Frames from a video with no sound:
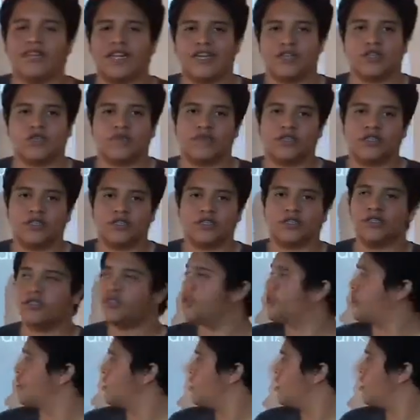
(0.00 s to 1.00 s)
transmissions?
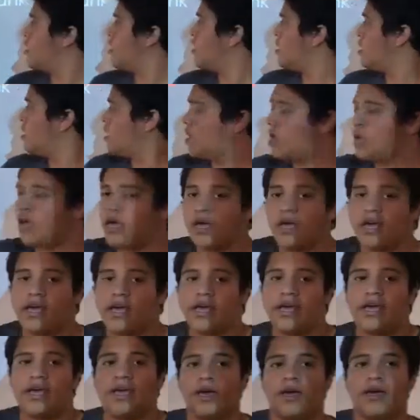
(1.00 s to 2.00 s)

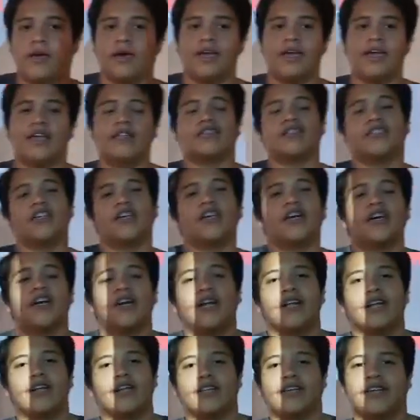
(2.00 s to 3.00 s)
In
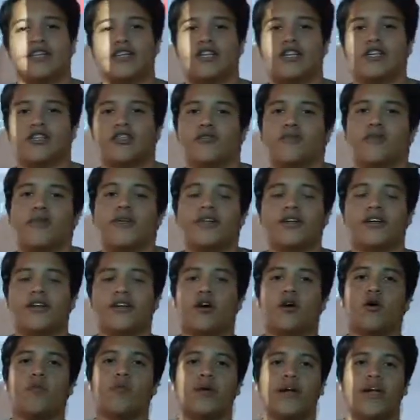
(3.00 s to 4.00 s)
general, the transmitter
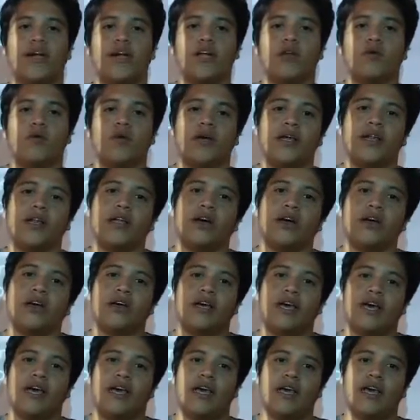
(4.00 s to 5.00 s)
operates with
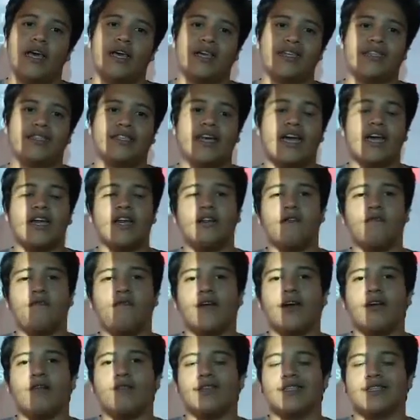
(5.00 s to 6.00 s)
assigned
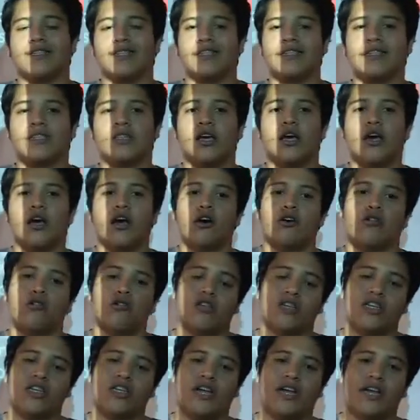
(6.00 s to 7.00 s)
frequencies or
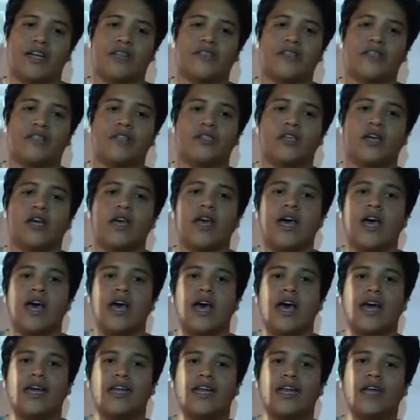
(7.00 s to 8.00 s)
channels,
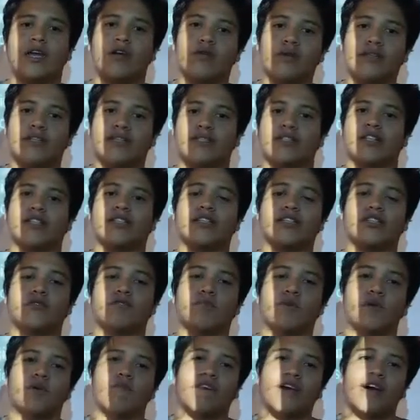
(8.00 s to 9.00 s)
and the crystals
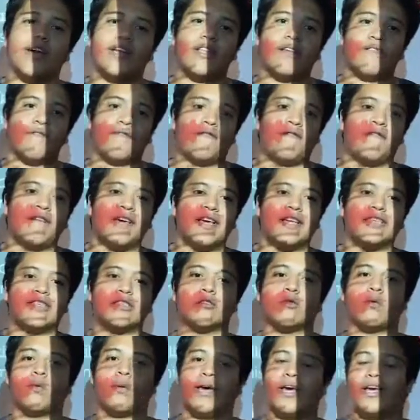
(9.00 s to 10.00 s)
provide the best
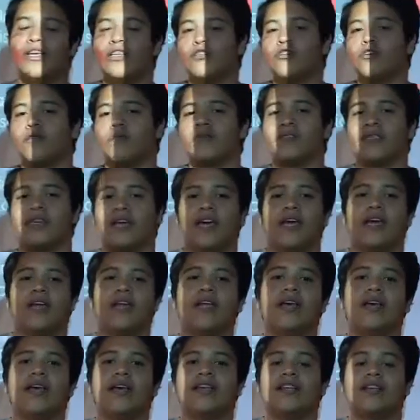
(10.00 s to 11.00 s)
way to
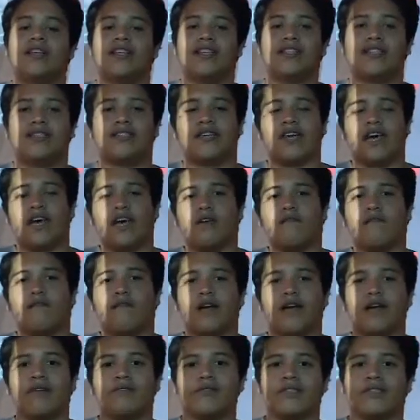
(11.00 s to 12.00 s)
obtain the desired
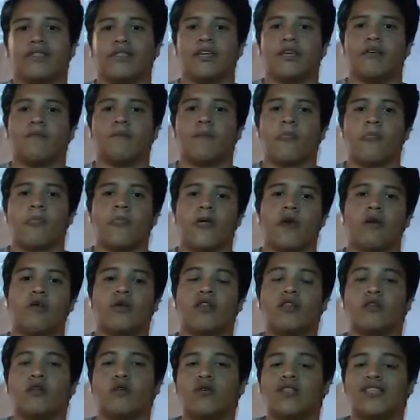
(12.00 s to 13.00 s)
frequency
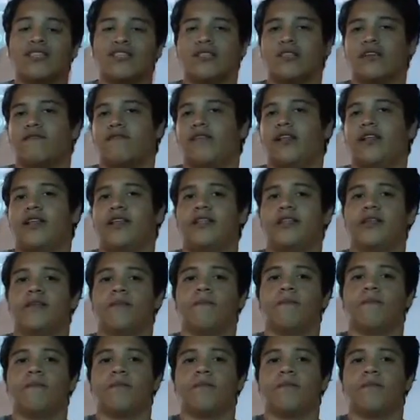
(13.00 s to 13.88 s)
with good stability.